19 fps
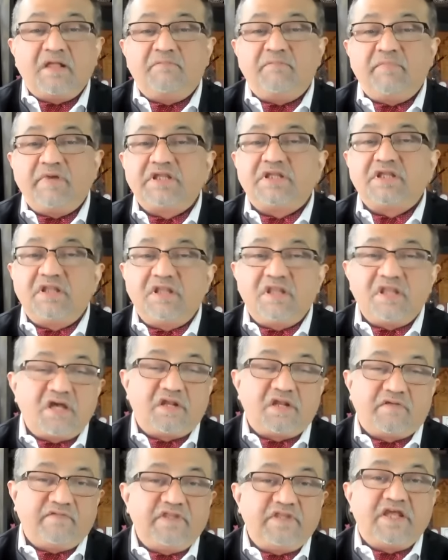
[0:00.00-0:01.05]
But
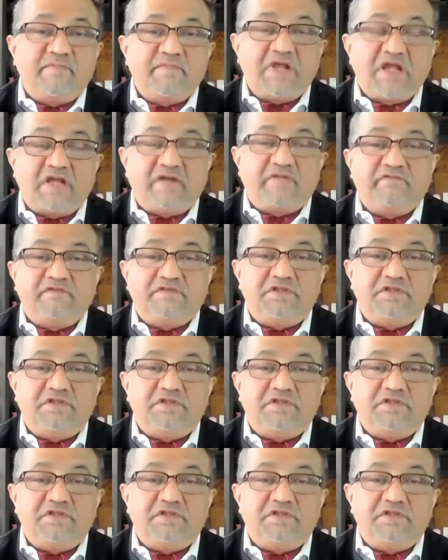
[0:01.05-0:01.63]
none of them have